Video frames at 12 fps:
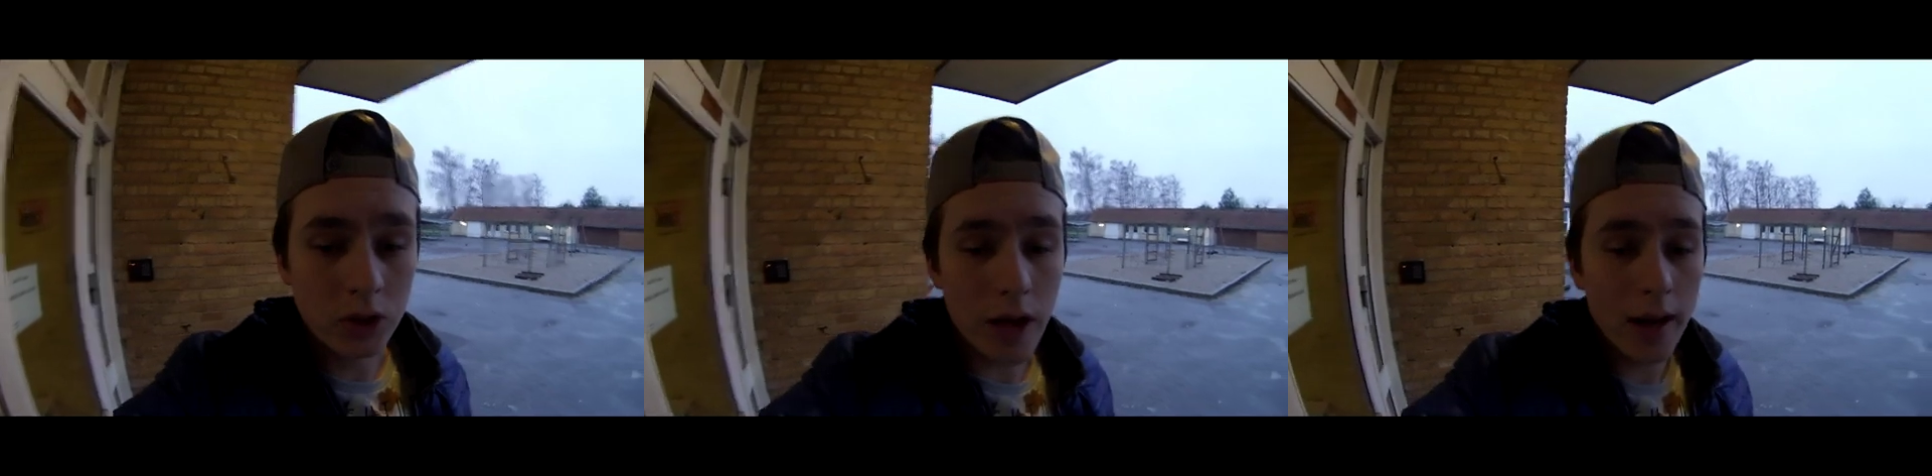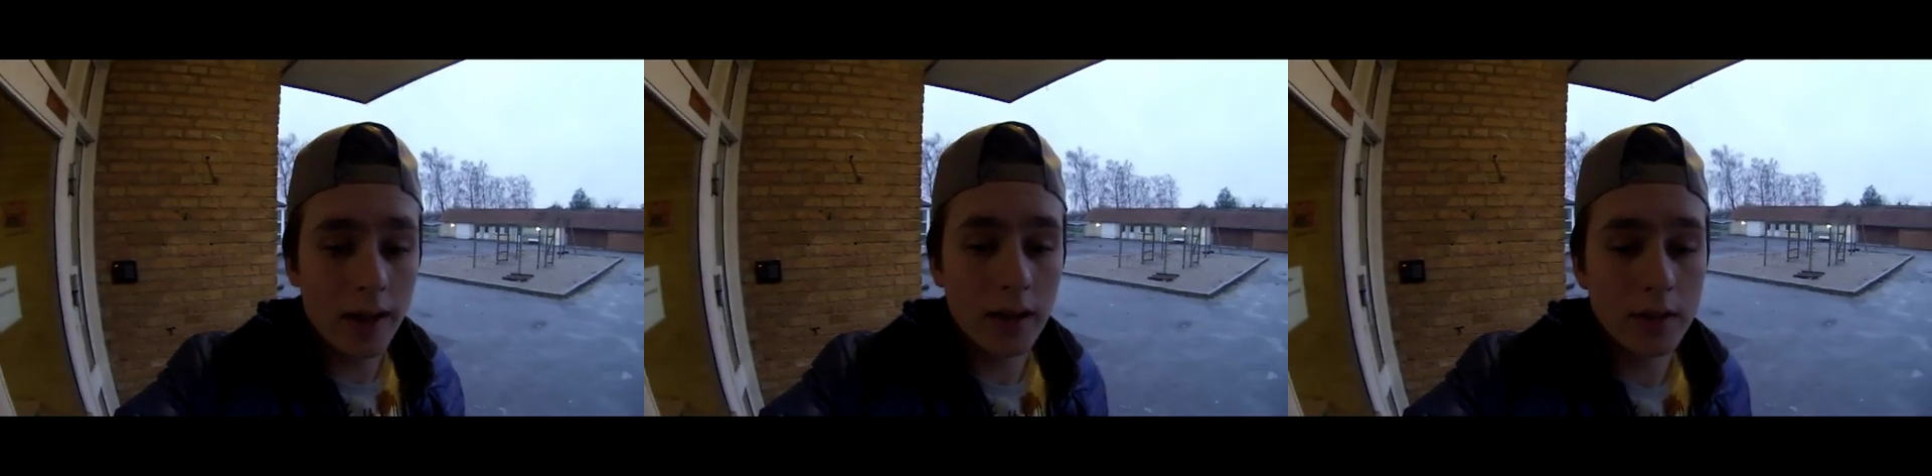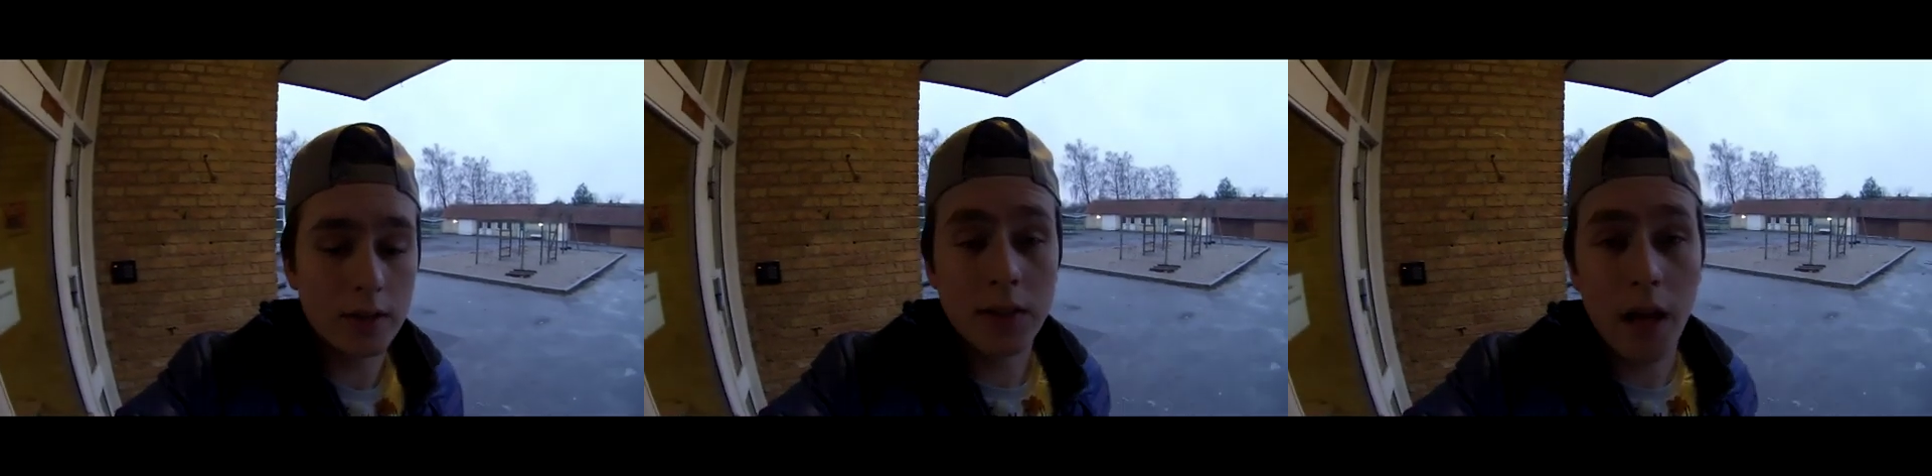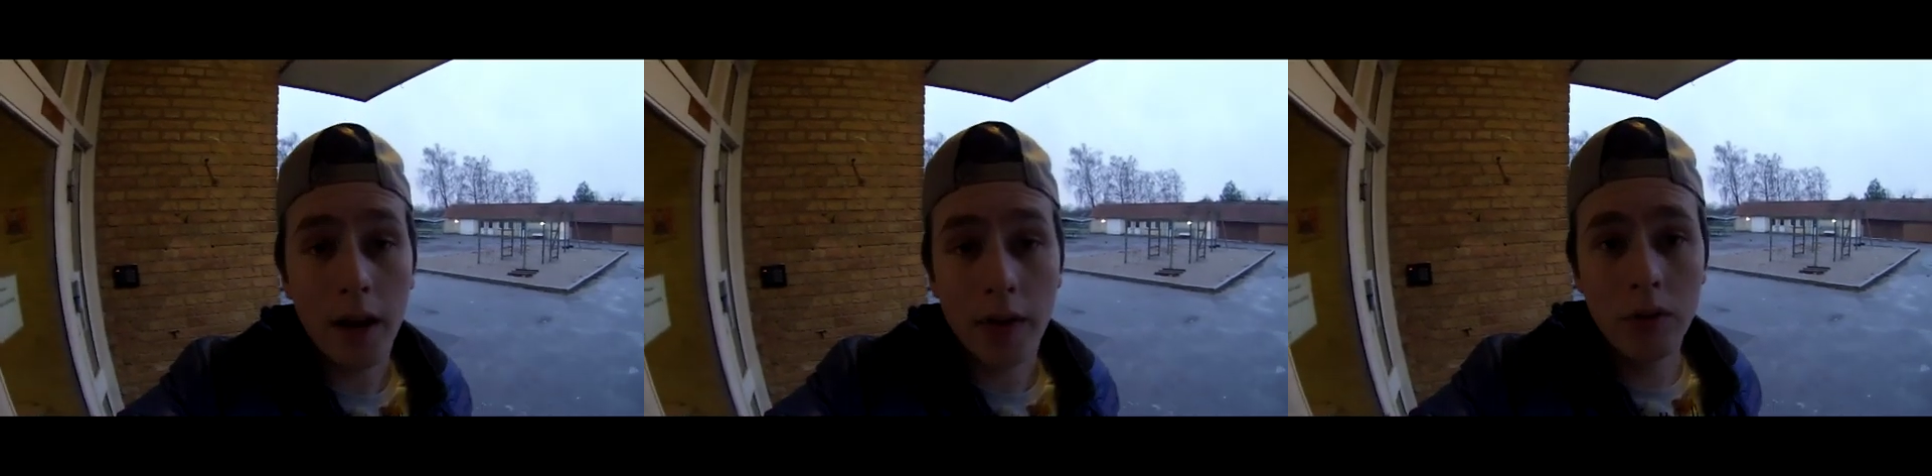drag it to the
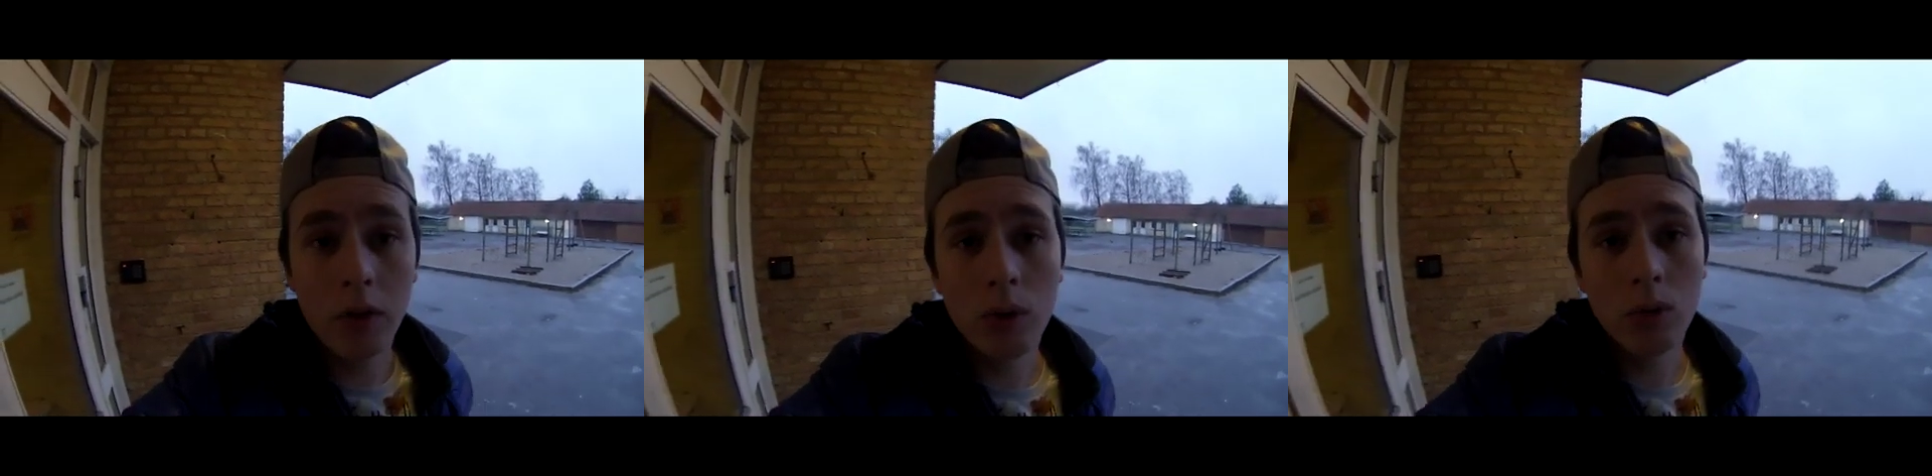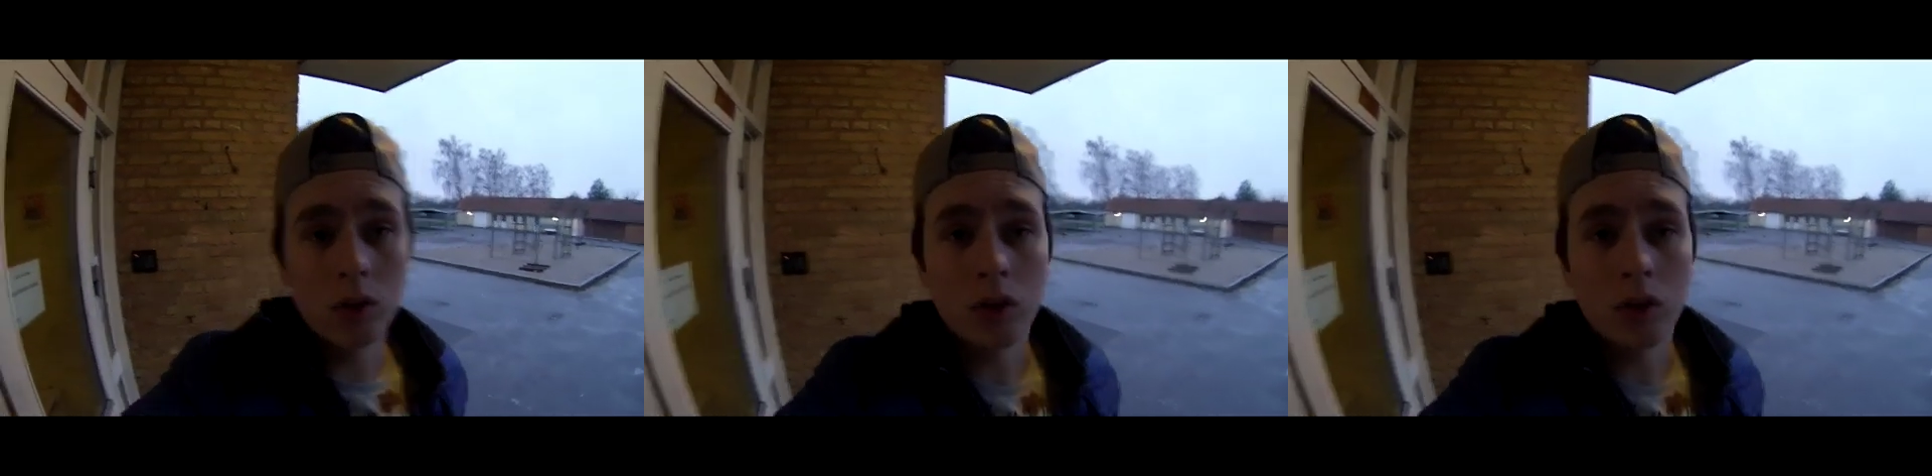side of you.